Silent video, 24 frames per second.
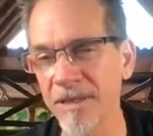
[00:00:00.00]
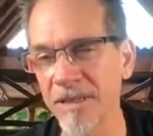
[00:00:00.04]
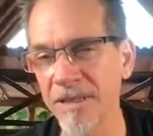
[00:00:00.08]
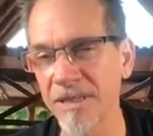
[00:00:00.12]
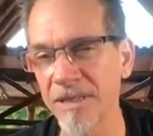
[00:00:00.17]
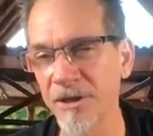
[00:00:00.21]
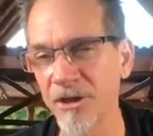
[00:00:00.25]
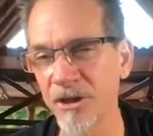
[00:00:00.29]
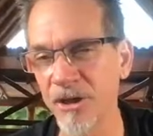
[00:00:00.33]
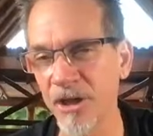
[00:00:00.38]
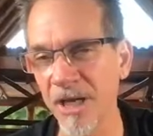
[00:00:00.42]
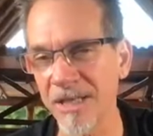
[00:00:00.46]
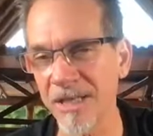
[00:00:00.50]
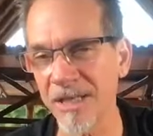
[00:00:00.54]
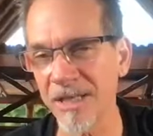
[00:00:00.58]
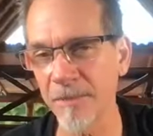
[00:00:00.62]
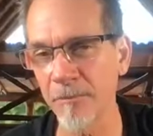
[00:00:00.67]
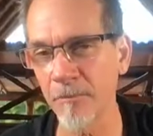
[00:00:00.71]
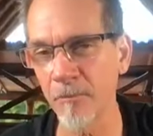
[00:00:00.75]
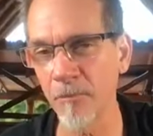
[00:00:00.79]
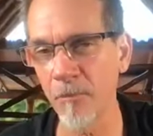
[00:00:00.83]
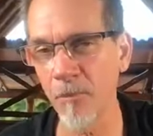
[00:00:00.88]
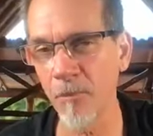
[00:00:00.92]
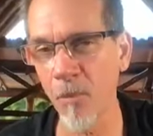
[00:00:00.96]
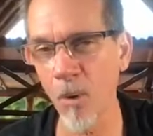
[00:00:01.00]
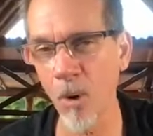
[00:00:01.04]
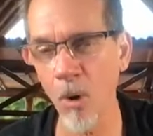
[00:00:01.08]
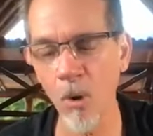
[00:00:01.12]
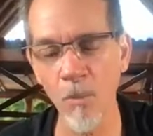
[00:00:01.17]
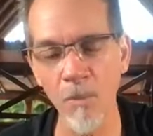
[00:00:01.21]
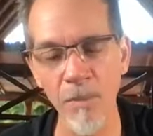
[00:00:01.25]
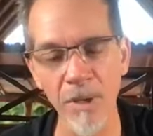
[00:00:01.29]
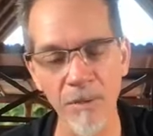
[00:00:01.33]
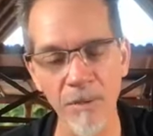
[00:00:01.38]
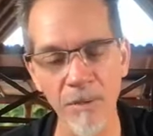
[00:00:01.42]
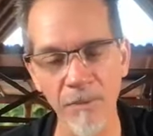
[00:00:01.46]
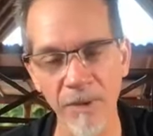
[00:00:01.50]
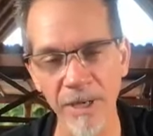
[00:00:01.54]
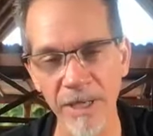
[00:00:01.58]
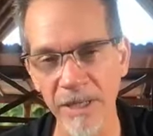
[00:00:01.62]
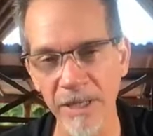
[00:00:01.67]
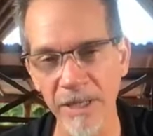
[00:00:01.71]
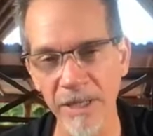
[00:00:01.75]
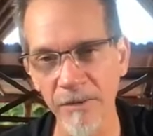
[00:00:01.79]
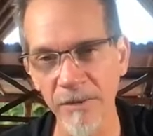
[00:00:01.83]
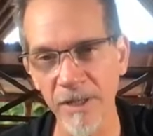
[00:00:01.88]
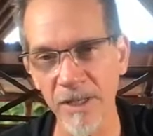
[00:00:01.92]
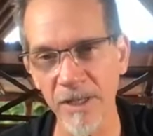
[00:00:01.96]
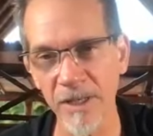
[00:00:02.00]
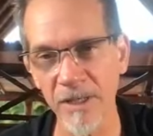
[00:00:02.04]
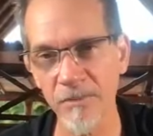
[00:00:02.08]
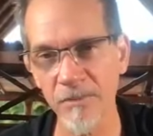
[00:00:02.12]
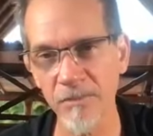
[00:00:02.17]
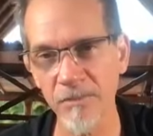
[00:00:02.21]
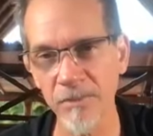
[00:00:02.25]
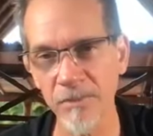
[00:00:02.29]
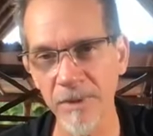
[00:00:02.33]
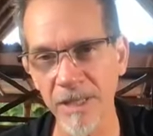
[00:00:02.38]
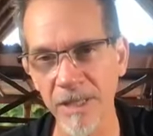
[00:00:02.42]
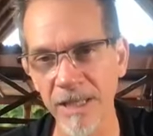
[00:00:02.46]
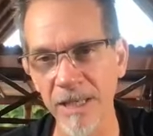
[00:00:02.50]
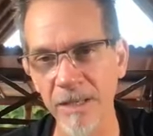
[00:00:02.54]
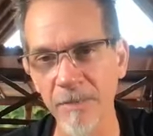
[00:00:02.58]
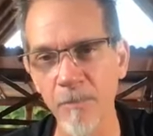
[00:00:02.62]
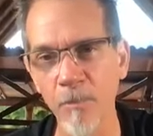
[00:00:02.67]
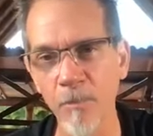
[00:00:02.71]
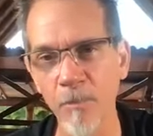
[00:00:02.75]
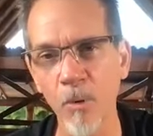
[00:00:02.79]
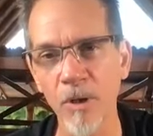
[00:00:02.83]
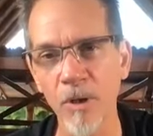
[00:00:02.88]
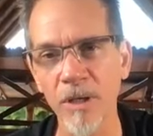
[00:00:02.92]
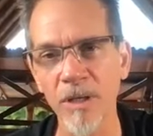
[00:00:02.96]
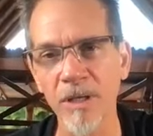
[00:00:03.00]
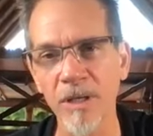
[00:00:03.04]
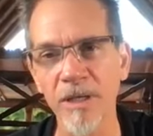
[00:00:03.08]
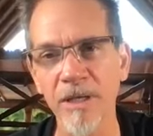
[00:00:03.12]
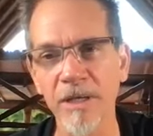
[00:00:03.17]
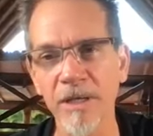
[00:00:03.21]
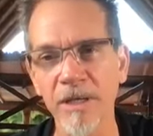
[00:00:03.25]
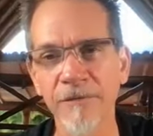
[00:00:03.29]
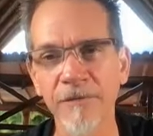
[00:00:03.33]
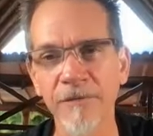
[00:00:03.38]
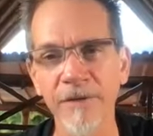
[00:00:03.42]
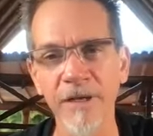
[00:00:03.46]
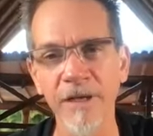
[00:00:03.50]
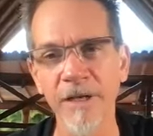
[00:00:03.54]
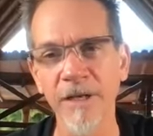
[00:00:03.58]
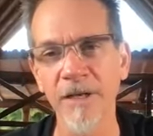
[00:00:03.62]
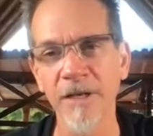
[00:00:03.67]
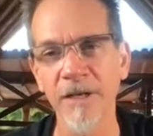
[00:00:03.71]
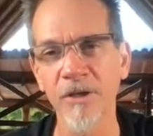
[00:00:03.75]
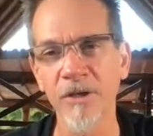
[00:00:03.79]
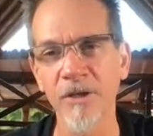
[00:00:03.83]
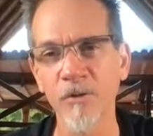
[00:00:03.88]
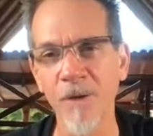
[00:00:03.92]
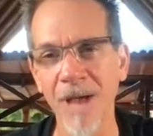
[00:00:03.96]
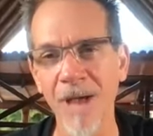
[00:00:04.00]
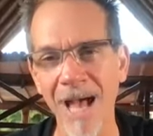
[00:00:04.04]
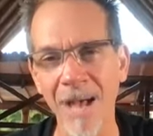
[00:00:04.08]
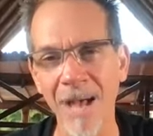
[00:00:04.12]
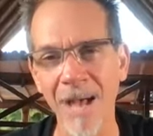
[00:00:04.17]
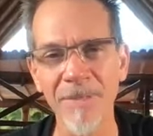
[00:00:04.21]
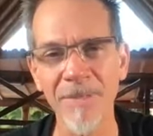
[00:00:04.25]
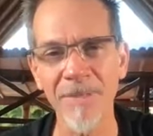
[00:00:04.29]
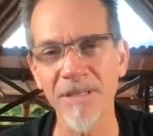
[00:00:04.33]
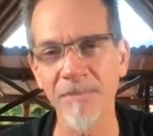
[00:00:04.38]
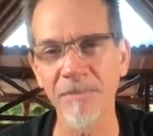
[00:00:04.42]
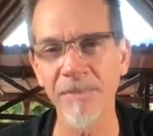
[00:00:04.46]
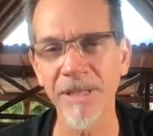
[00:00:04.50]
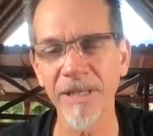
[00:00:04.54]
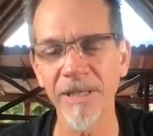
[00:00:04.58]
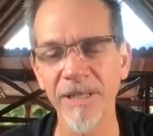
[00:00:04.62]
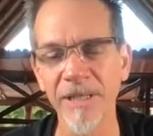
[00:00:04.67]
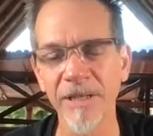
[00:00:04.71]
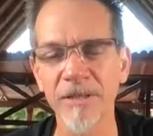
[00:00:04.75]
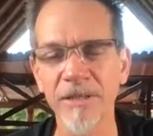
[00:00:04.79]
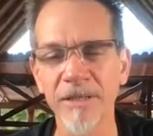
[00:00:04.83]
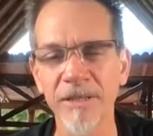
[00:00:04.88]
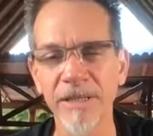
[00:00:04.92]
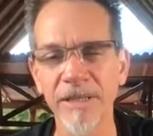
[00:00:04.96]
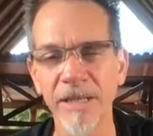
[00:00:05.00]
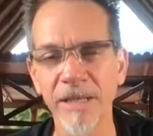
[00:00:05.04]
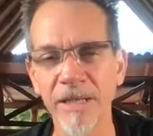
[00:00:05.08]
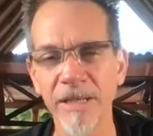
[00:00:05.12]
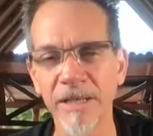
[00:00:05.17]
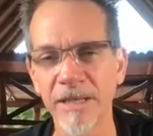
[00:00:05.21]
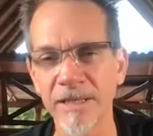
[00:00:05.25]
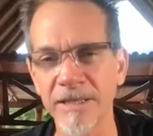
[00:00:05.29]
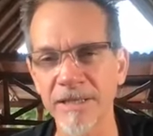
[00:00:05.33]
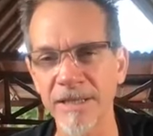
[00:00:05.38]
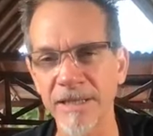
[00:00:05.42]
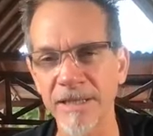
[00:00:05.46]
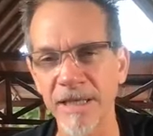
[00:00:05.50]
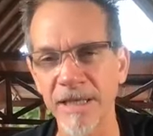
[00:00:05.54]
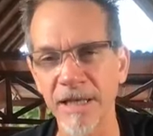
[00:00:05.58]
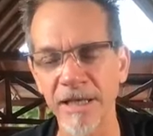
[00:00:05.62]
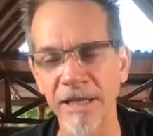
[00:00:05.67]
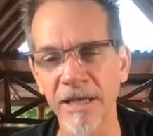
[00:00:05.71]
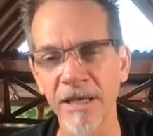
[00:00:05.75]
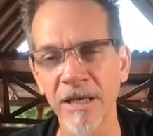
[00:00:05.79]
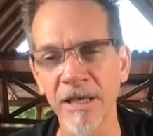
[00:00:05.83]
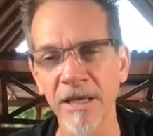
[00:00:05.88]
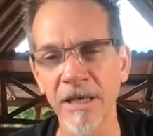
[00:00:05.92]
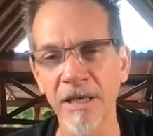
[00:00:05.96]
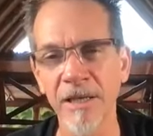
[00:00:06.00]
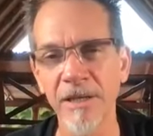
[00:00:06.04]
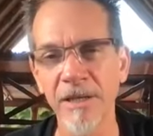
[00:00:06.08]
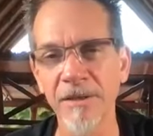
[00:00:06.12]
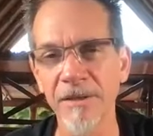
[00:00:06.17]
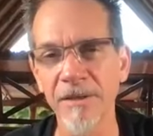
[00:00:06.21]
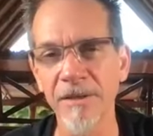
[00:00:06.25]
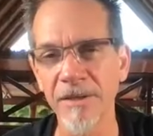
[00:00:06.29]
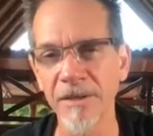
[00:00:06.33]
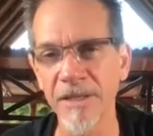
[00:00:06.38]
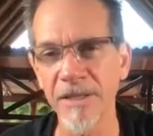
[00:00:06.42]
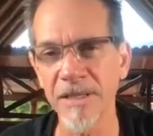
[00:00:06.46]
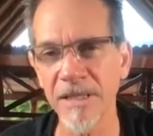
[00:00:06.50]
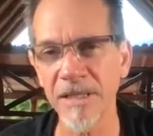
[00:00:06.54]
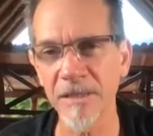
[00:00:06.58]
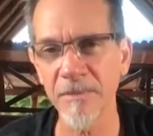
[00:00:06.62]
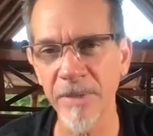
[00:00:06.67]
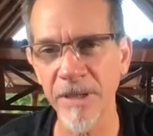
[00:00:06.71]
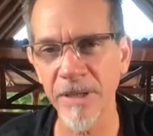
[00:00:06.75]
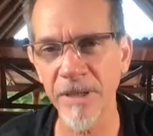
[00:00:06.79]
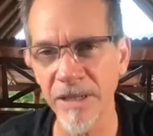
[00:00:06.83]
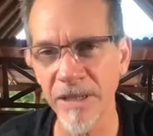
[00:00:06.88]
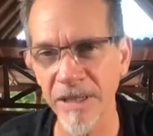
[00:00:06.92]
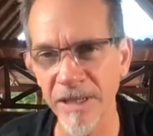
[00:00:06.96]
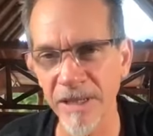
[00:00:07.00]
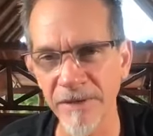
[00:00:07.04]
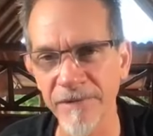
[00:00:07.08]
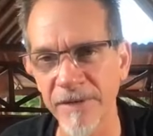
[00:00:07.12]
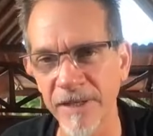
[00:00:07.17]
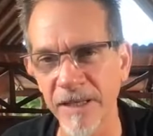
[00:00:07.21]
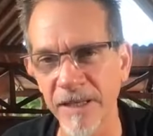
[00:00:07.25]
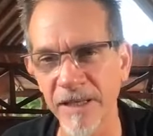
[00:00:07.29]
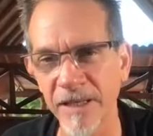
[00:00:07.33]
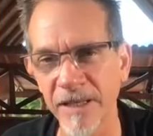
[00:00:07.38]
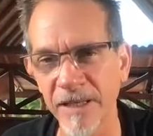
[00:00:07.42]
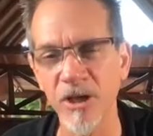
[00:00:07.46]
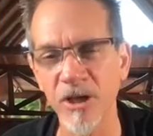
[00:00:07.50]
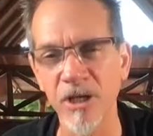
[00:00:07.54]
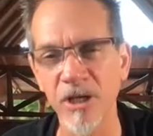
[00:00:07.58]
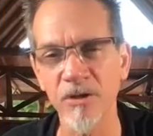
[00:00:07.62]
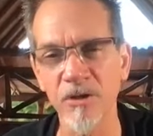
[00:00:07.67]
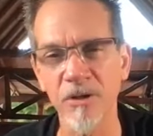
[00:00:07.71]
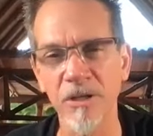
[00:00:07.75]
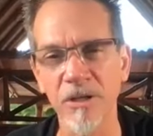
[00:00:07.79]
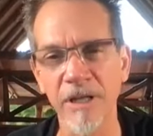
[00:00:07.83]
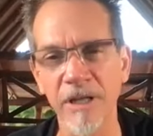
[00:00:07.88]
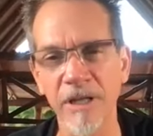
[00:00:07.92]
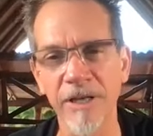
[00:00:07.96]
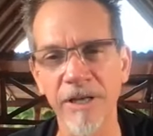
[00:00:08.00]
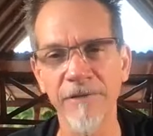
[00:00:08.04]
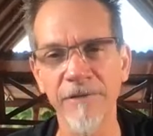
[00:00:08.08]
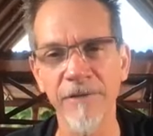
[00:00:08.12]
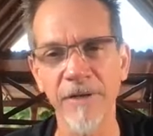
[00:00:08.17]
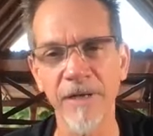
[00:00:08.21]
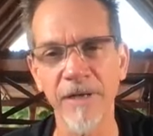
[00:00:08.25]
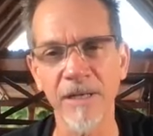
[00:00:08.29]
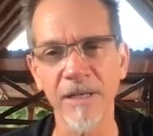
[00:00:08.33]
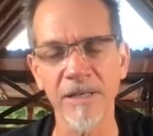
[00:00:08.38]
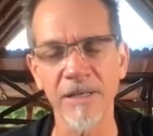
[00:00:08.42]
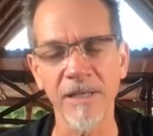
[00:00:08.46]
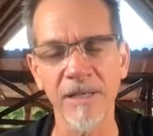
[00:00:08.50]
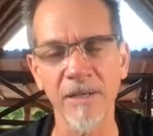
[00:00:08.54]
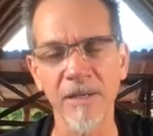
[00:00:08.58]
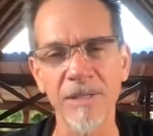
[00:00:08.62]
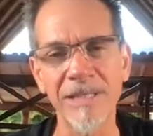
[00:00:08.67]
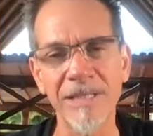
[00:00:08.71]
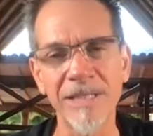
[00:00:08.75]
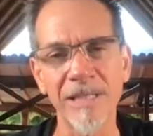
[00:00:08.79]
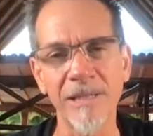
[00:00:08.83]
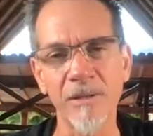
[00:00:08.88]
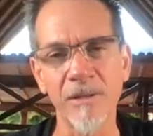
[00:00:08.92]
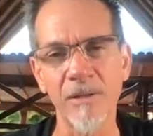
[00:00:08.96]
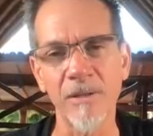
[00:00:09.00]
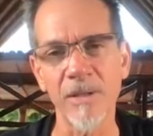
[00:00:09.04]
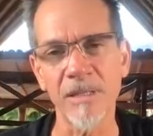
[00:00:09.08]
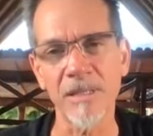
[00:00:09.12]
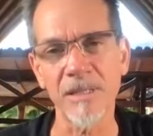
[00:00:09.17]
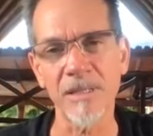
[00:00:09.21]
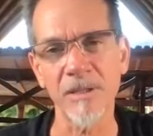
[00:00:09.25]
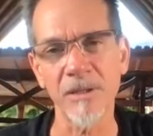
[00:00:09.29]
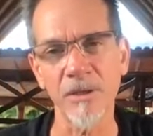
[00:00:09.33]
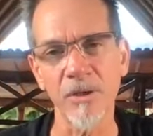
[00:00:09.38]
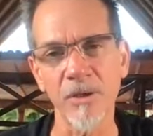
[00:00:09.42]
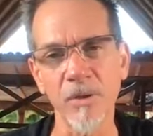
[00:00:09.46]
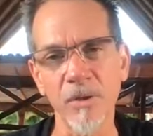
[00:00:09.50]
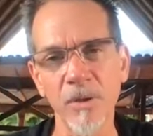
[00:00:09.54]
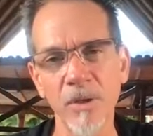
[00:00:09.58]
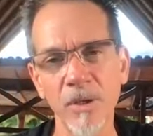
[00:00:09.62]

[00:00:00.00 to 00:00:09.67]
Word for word: This is just a moment right here that is really important. And if you happen to be here today accidentally, this can be a gift that can change your life. I can guarantee this to you.